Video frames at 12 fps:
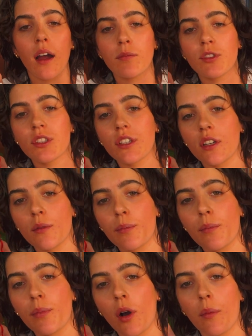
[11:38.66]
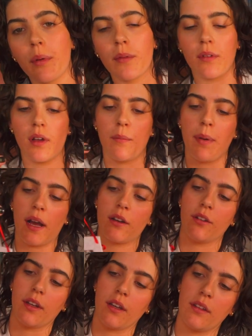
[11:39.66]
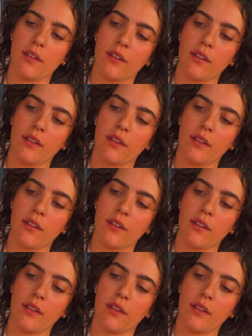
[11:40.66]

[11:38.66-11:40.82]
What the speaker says: I'm just gonna pop a back on it.